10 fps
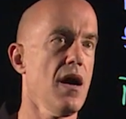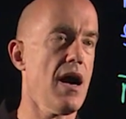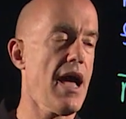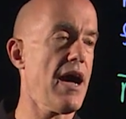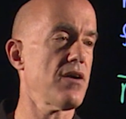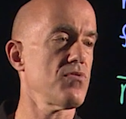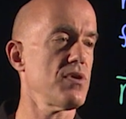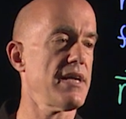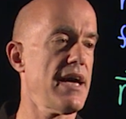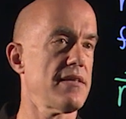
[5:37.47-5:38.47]
How do
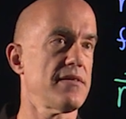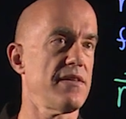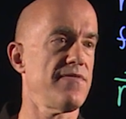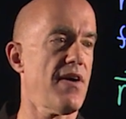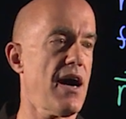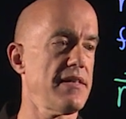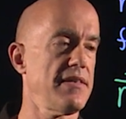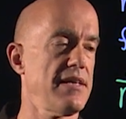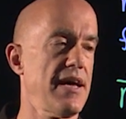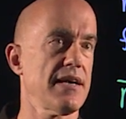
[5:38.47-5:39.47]
we get d phi
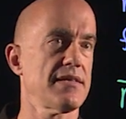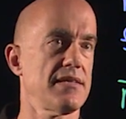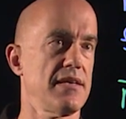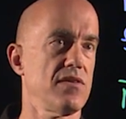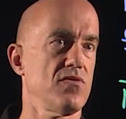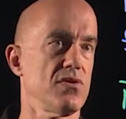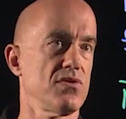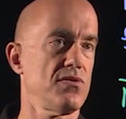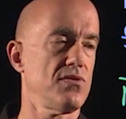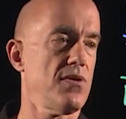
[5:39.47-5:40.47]
dx equal
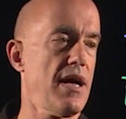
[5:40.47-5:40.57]
to